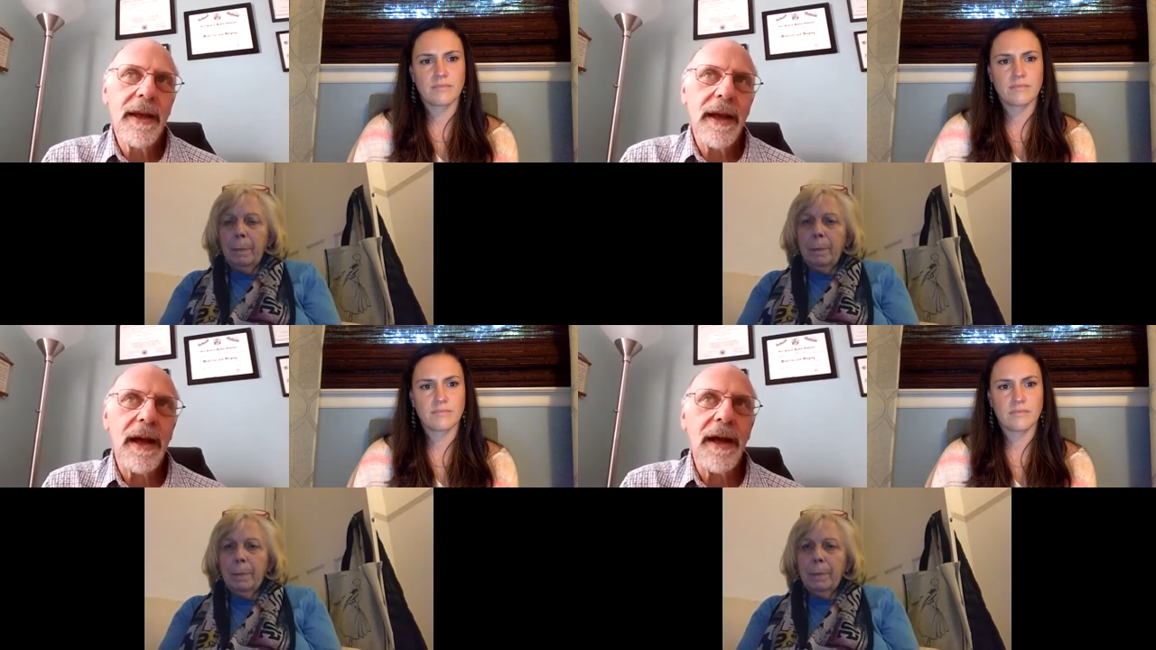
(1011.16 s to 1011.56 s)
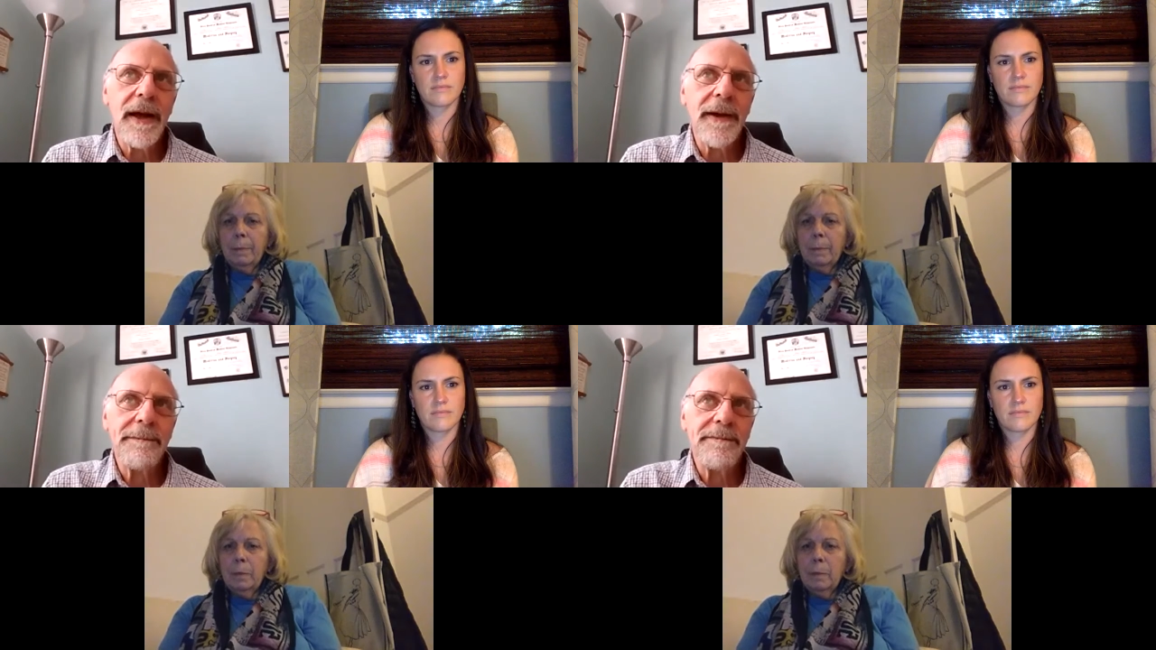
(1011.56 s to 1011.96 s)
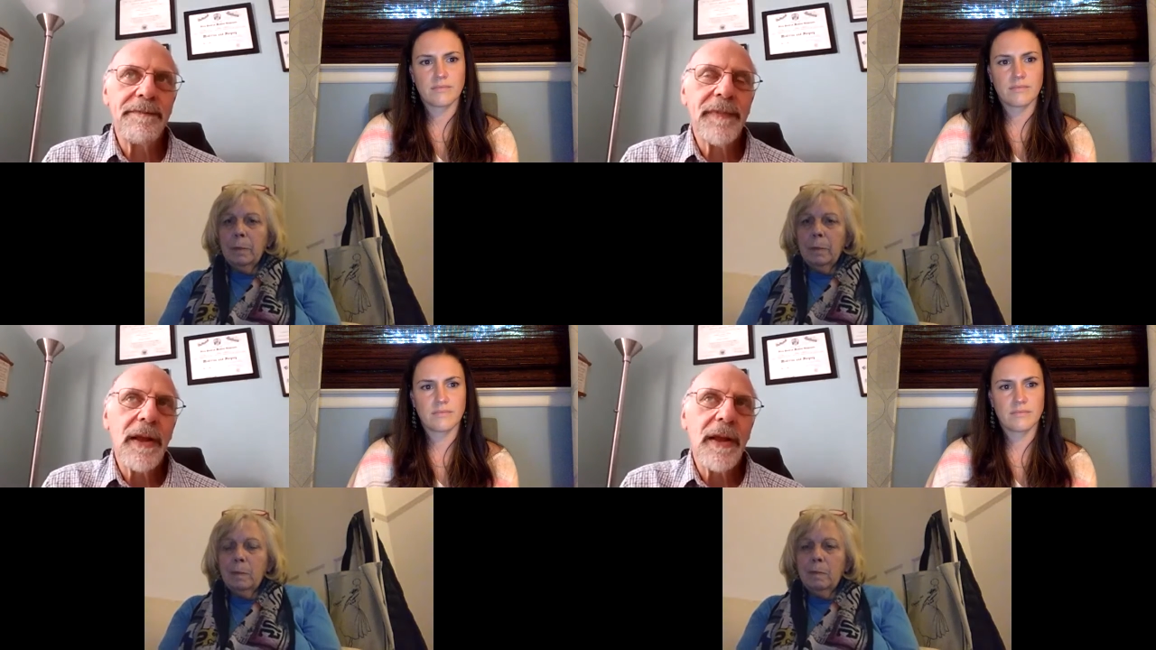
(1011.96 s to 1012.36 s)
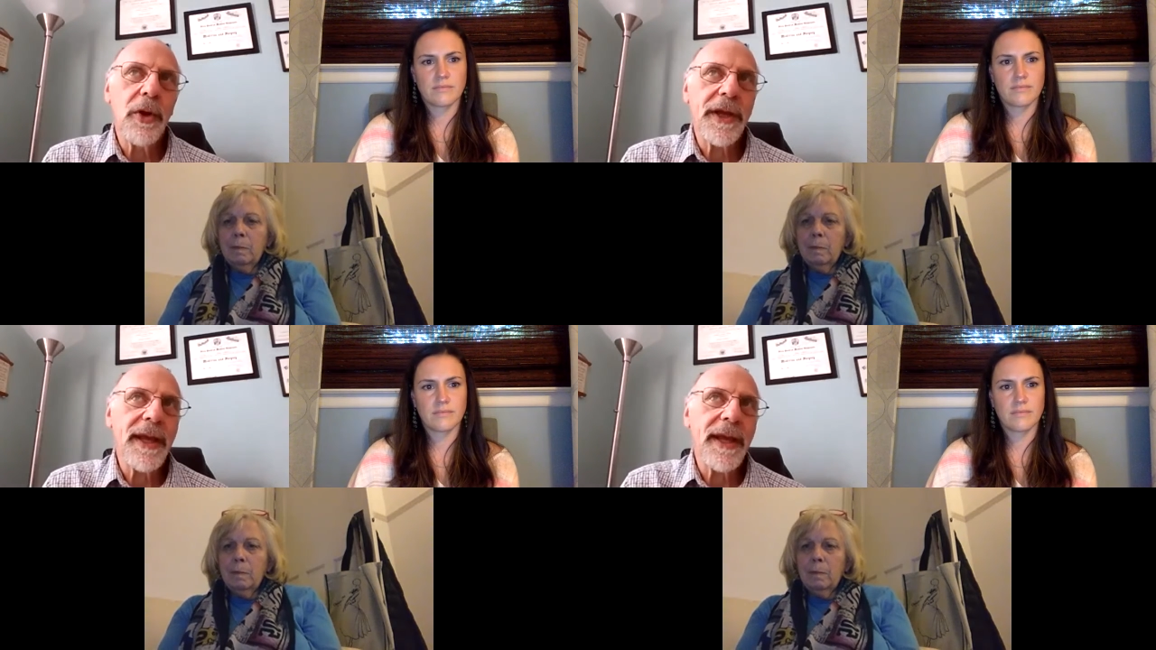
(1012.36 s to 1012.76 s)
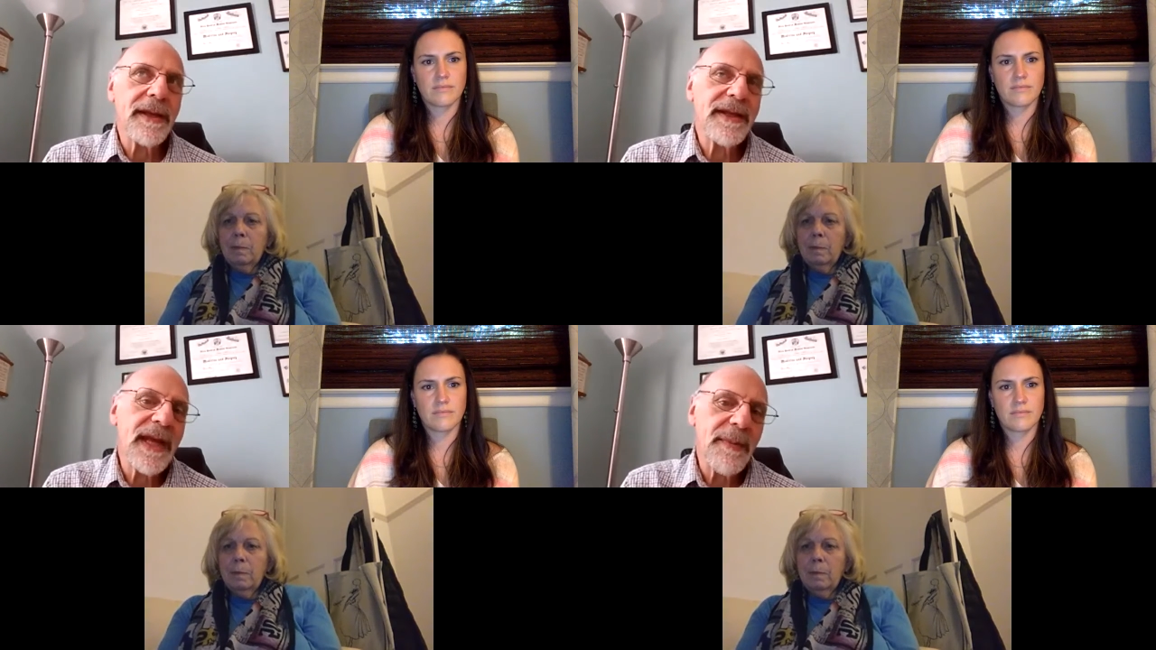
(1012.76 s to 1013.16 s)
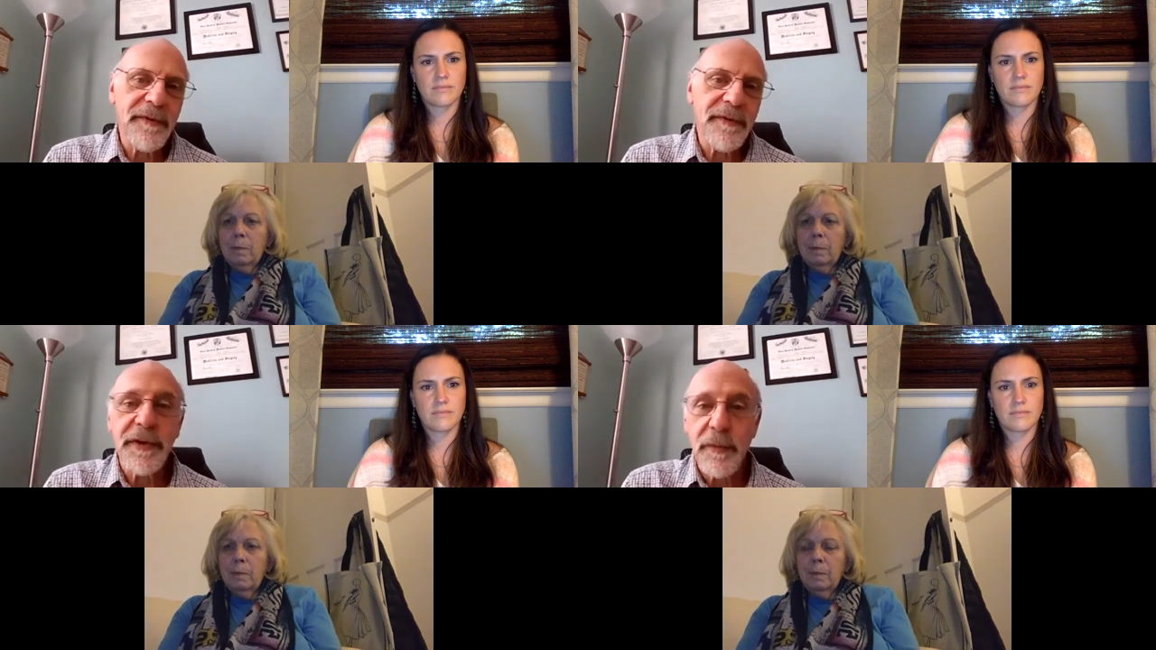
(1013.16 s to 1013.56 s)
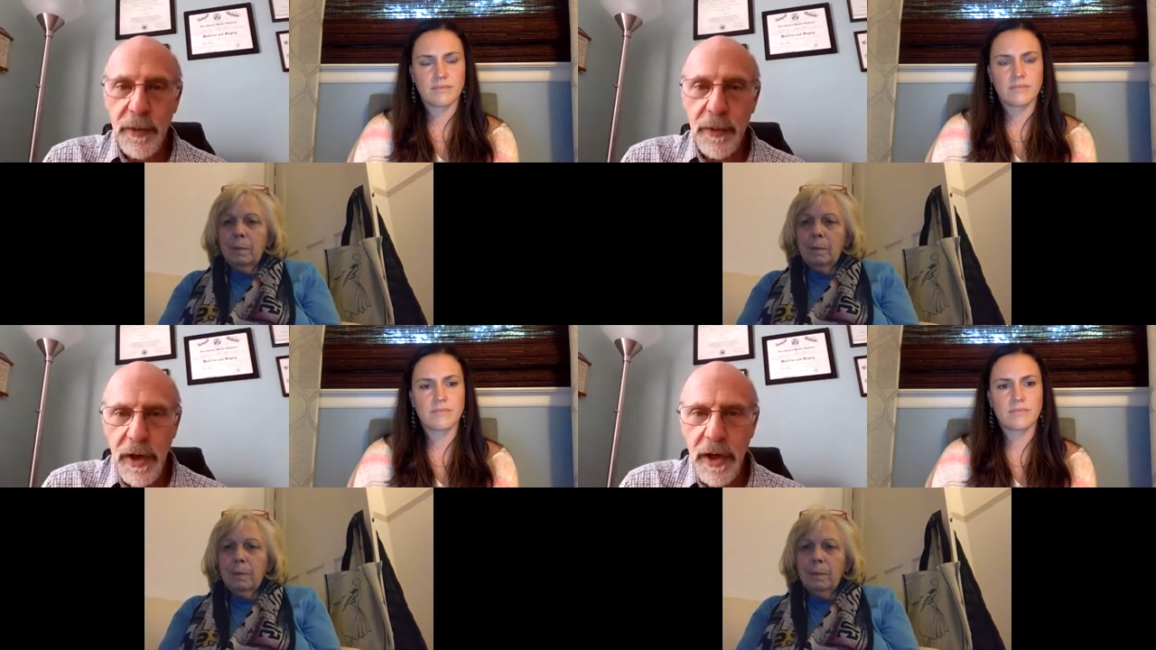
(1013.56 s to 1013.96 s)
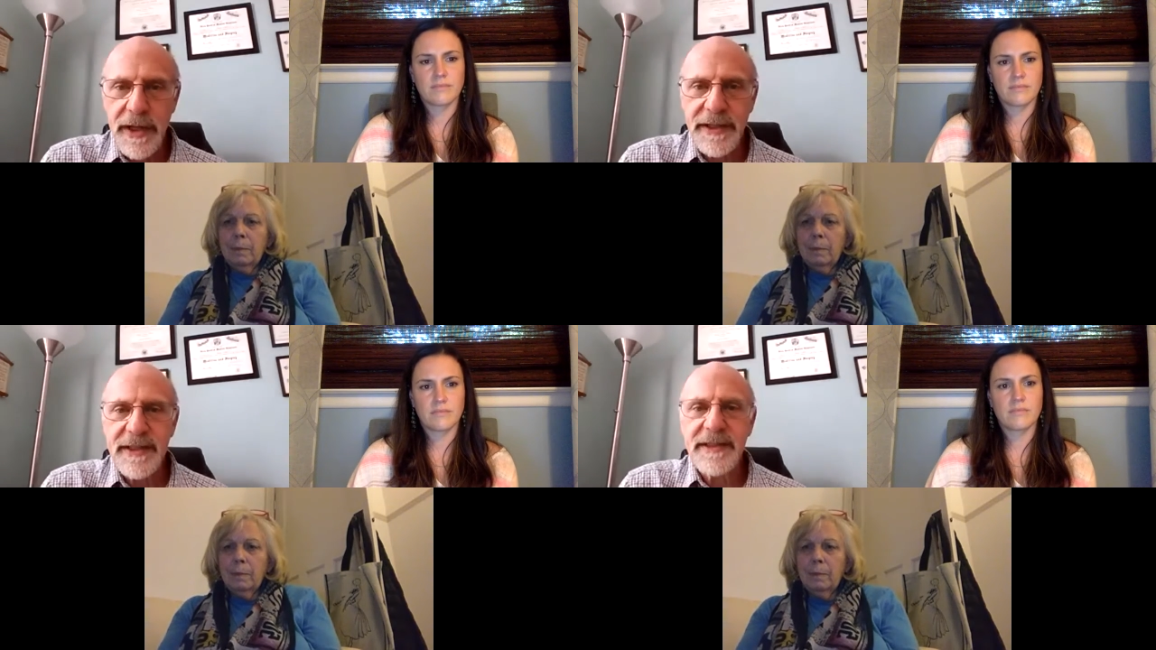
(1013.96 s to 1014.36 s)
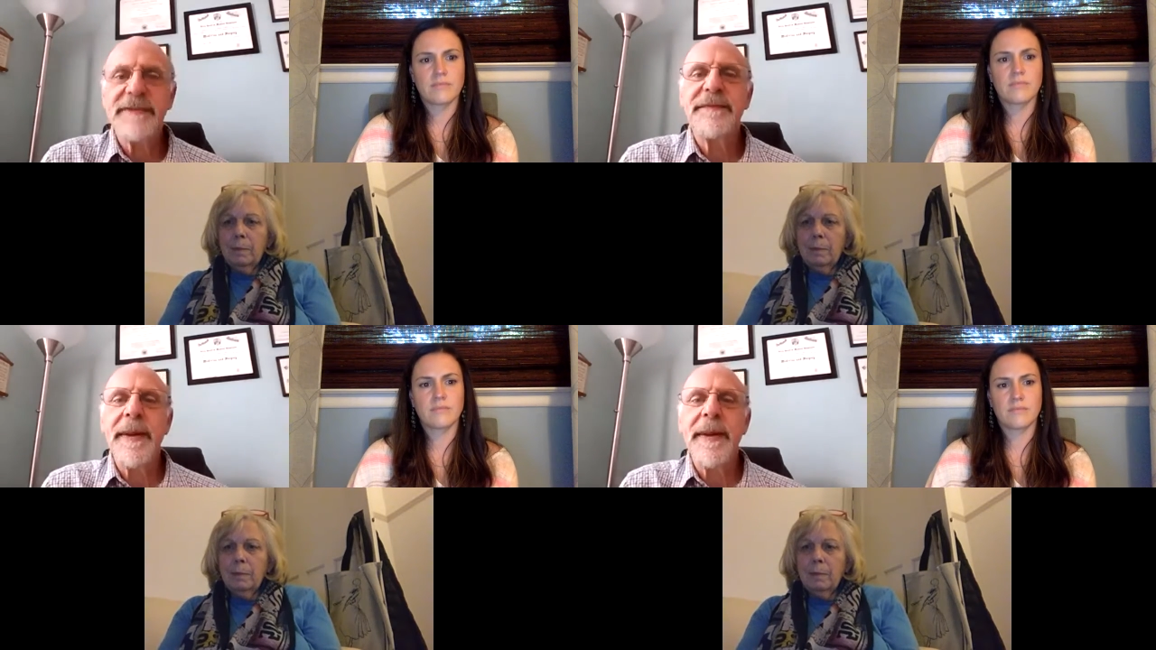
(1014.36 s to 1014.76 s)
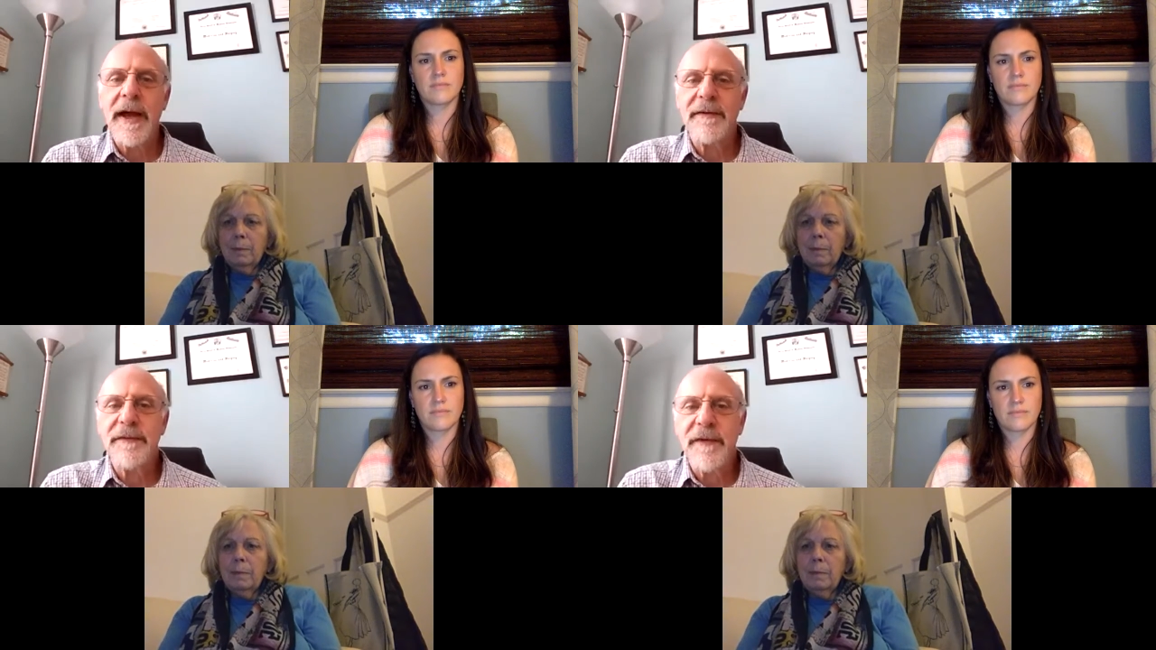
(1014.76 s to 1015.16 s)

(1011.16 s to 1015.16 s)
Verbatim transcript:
Speaker 1: um, looking deeper for the root causes of of,